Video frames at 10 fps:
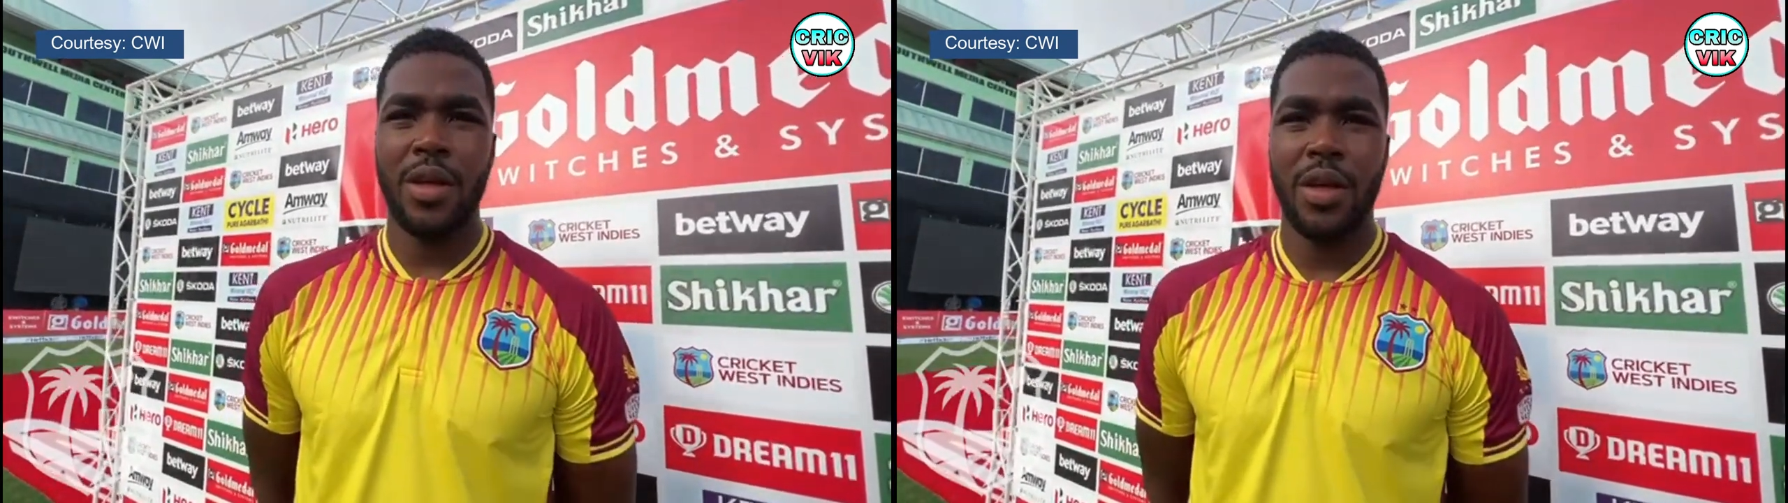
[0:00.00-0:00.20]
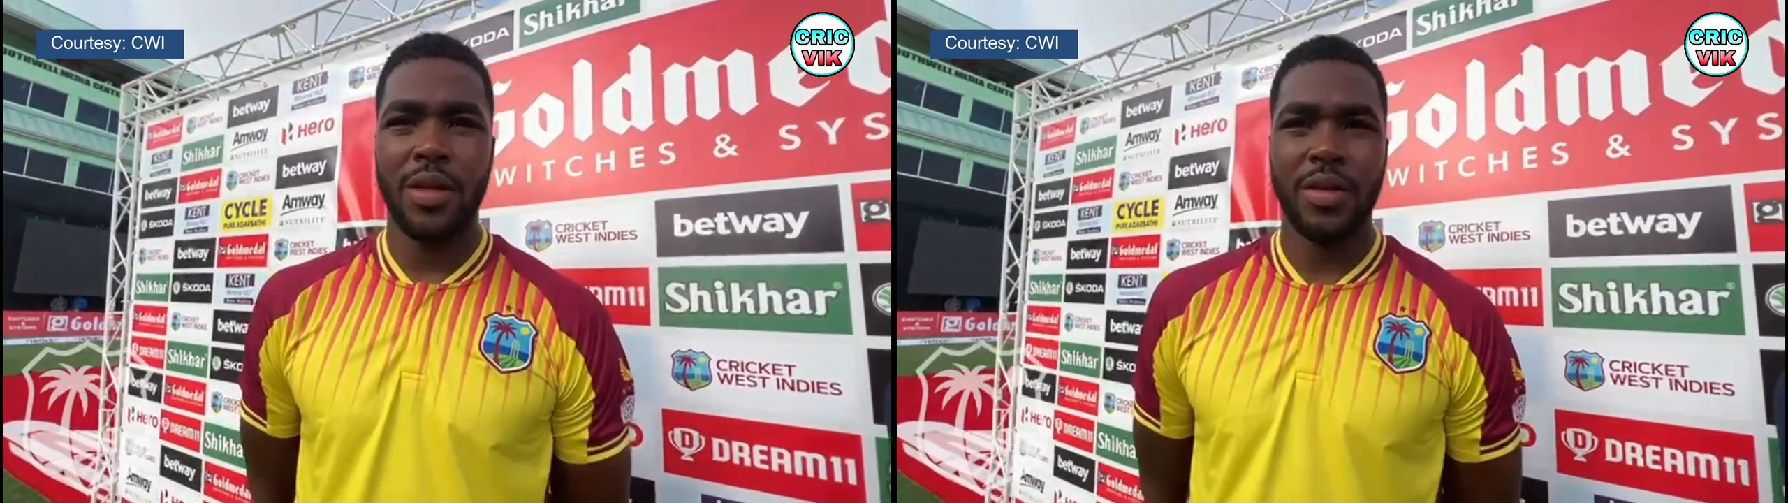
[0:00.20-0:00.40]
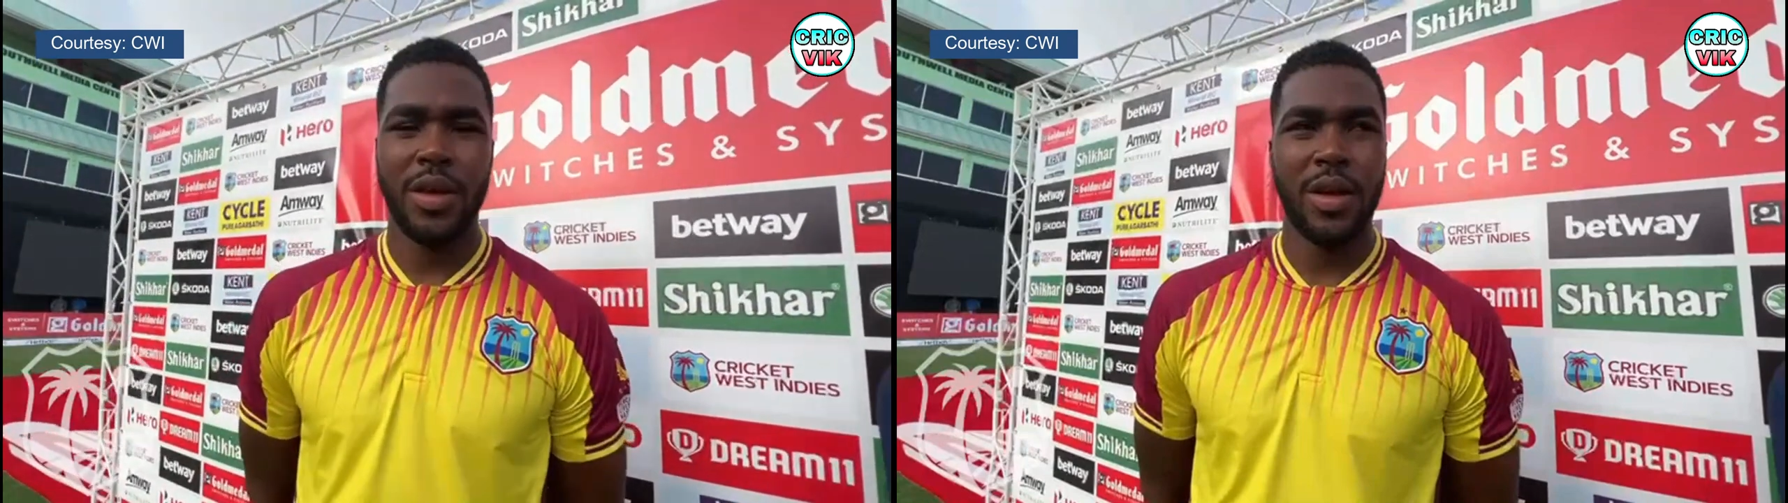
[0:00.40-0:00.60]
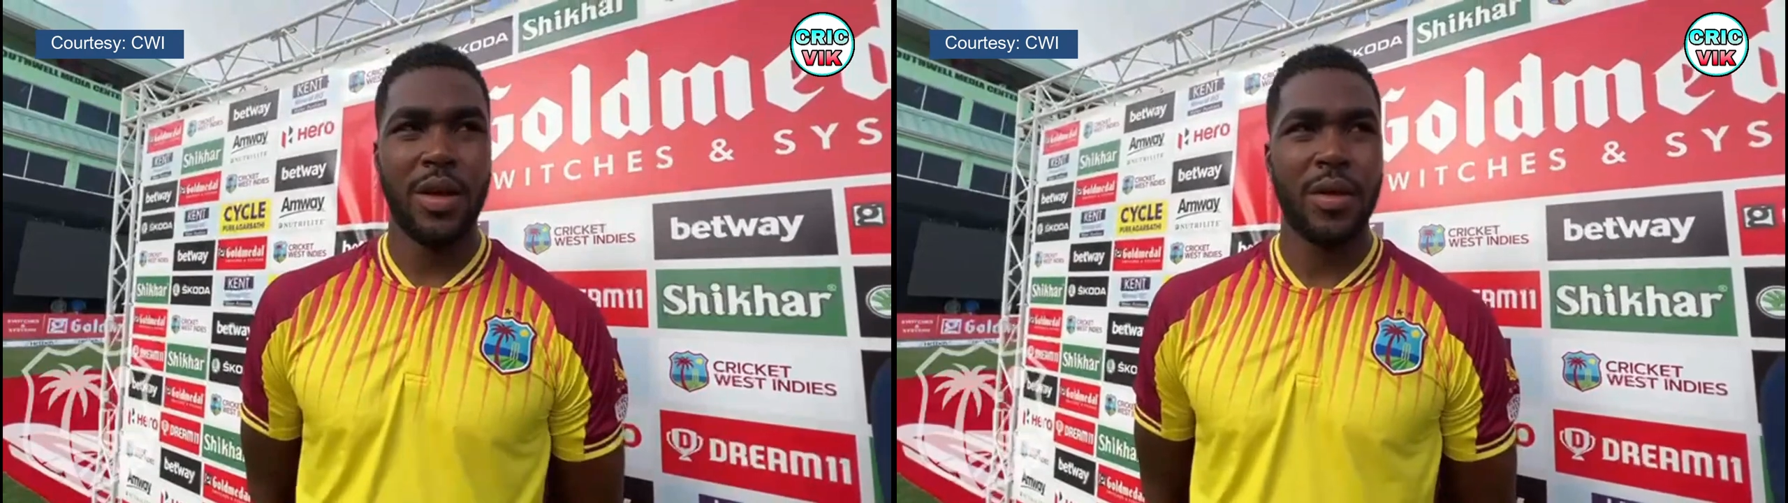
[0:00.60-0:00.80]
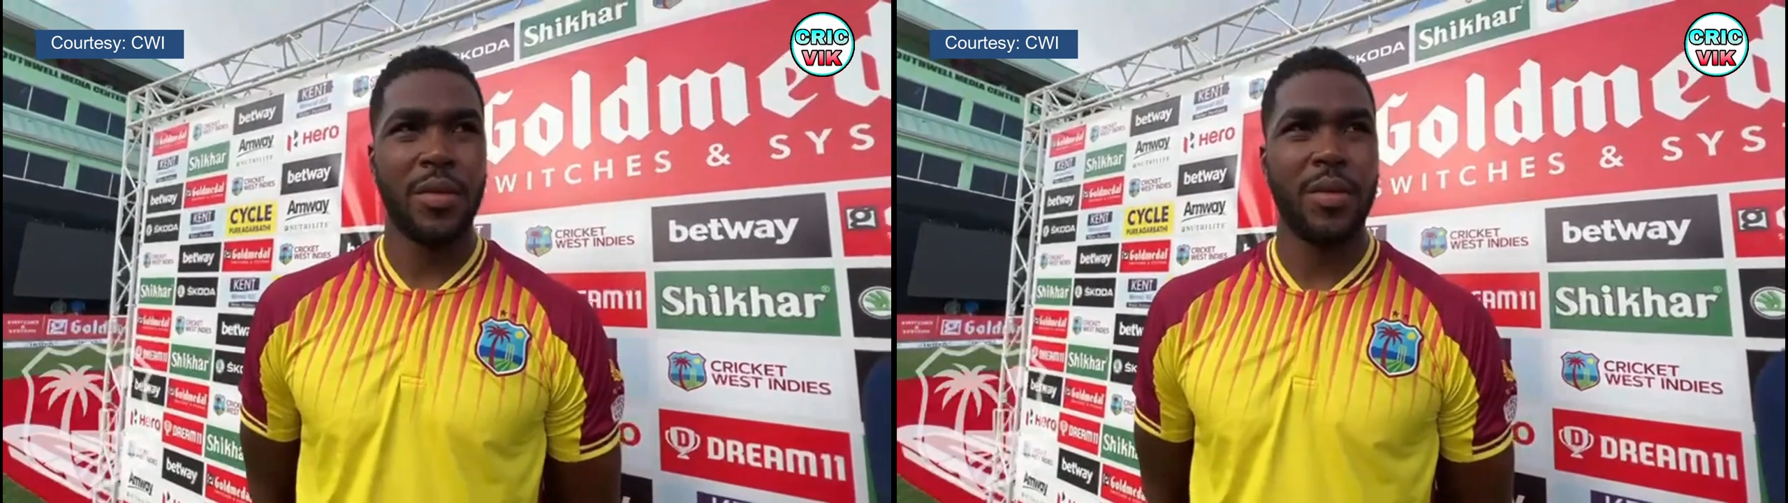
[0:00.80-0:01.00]
And
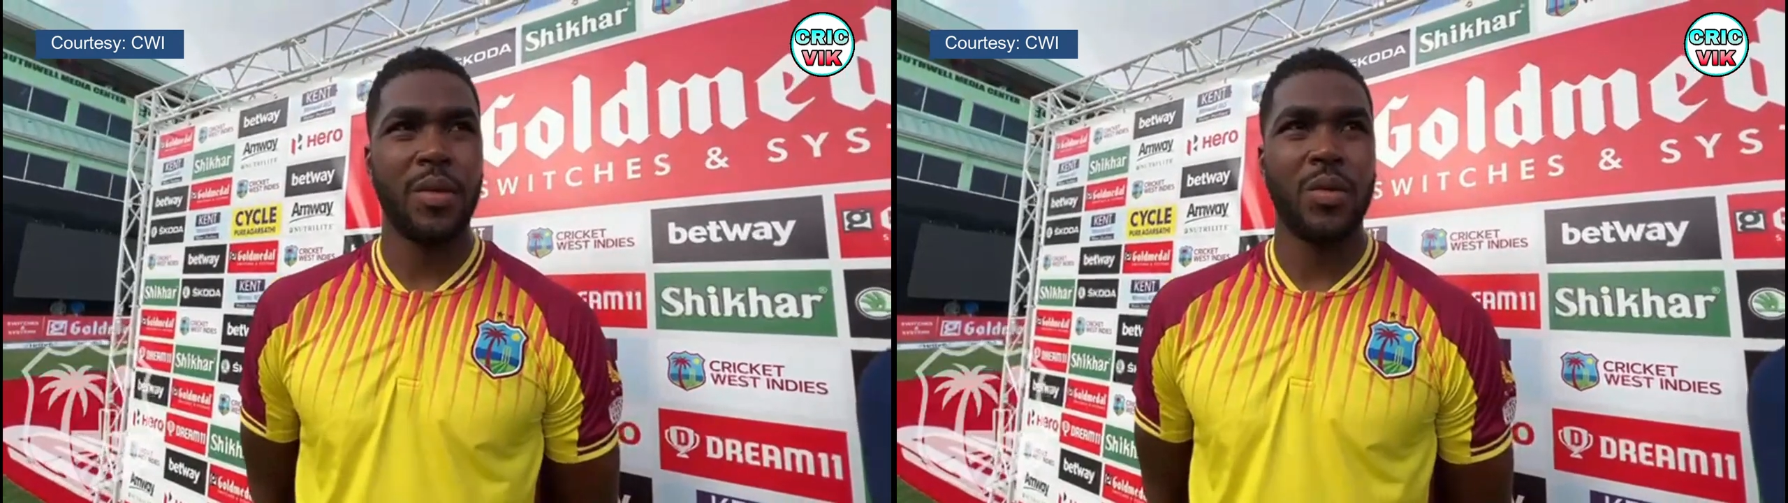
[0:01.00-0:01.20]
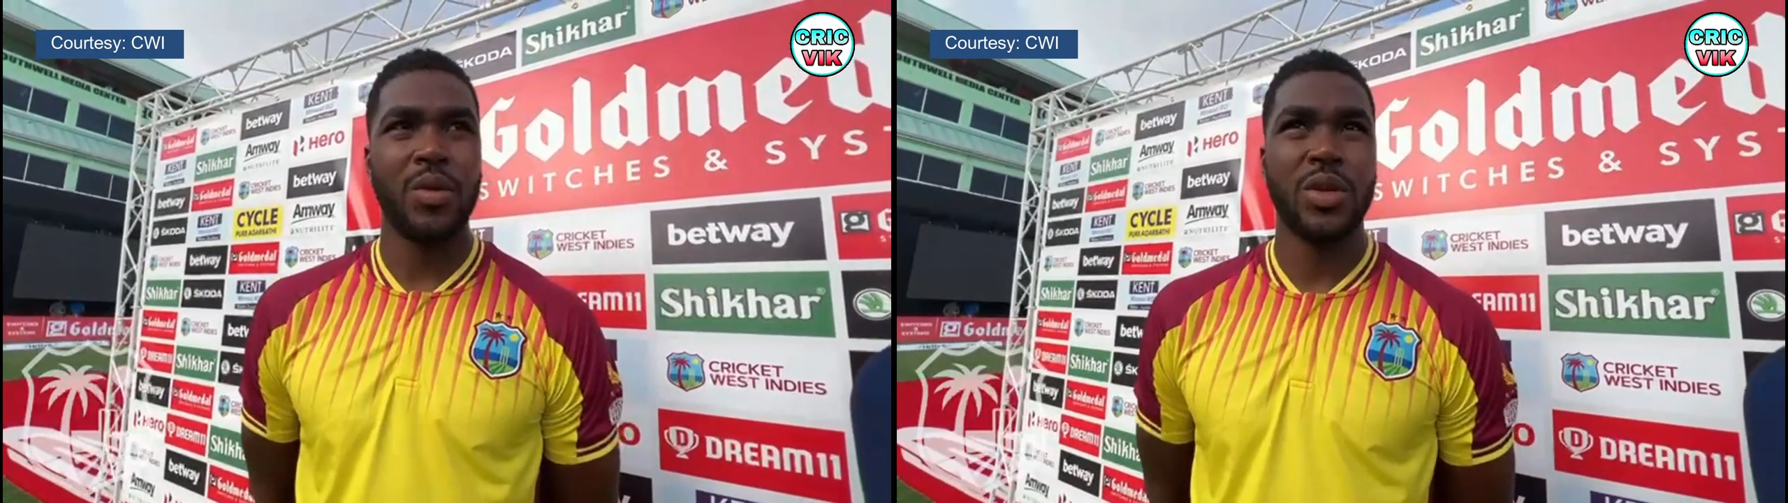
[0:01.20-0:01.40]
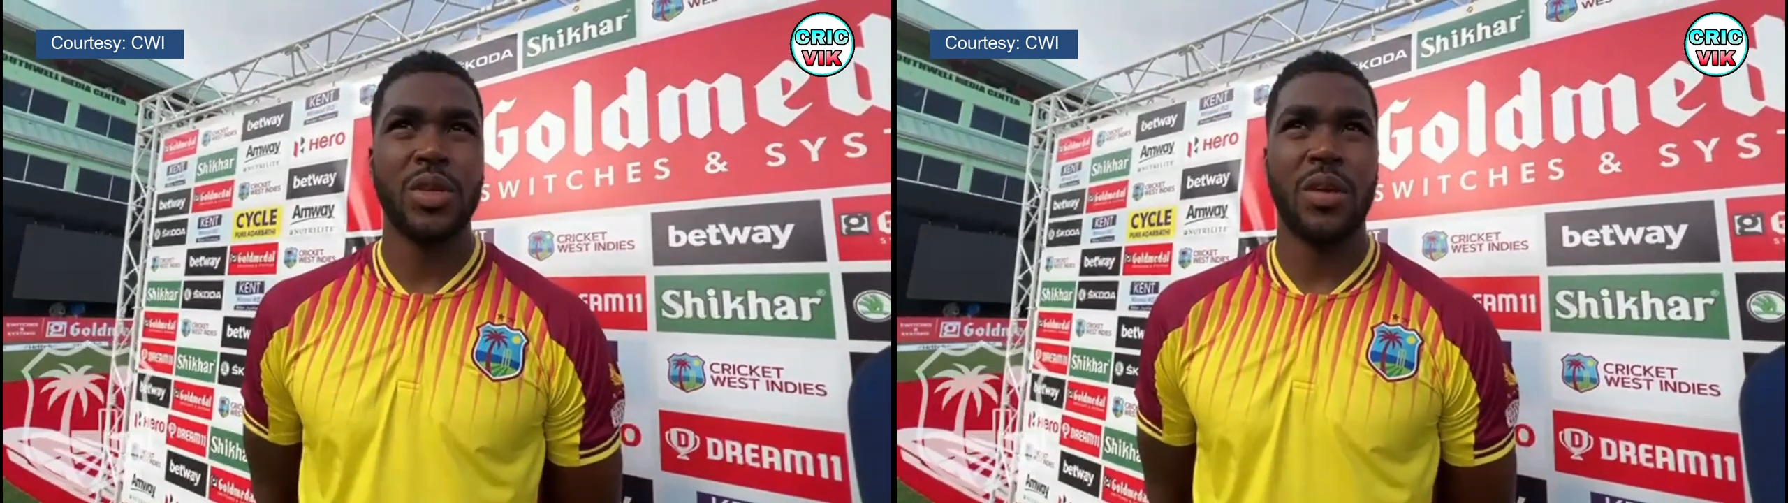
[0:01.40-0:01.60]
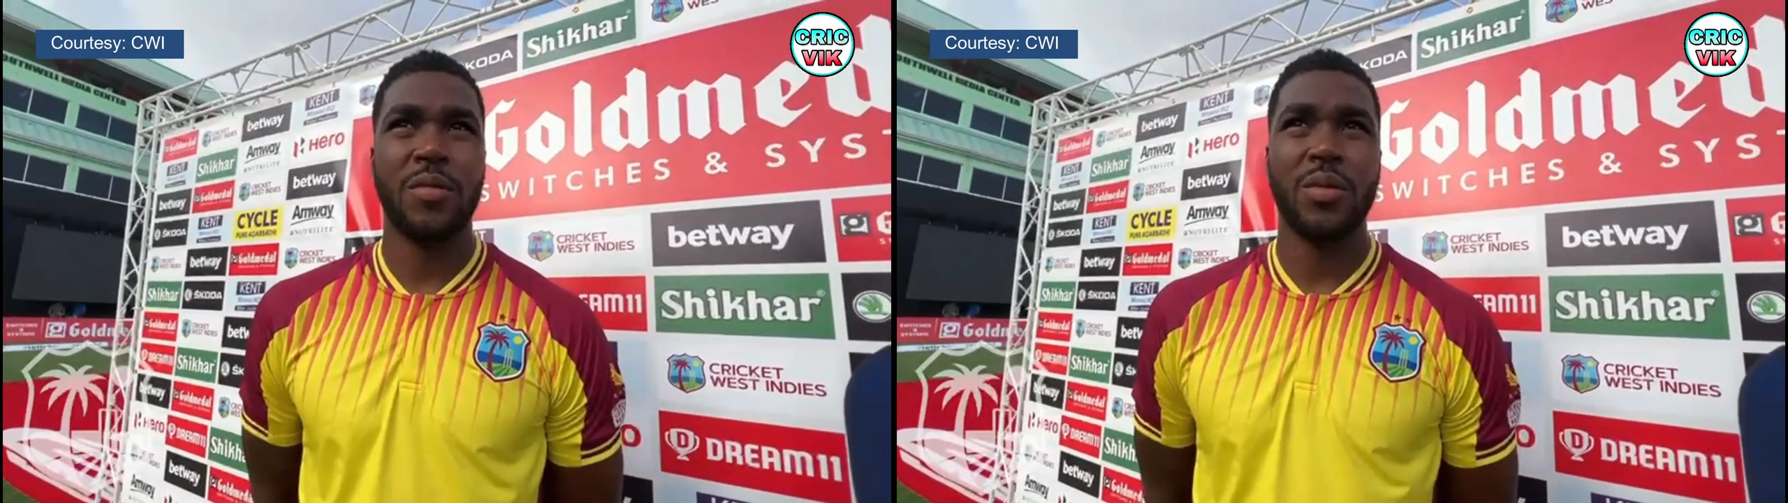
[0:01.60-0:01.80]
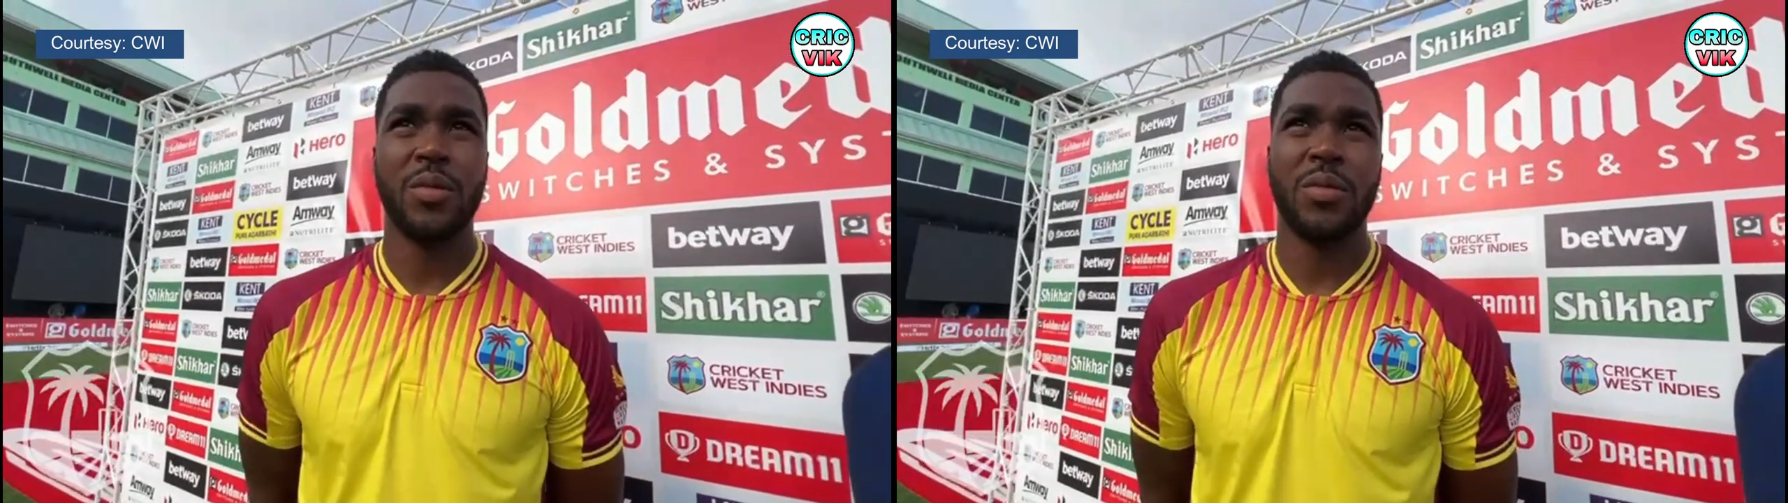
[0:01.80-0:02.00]
we just have
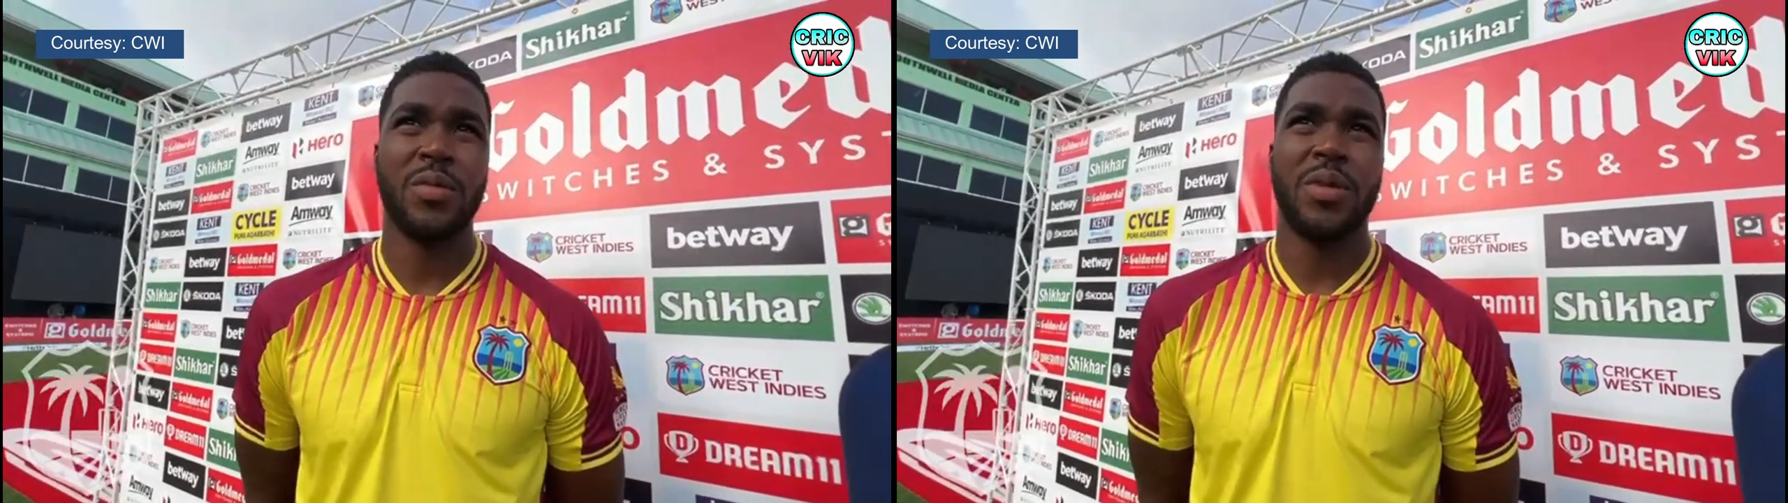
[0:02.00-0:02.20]
to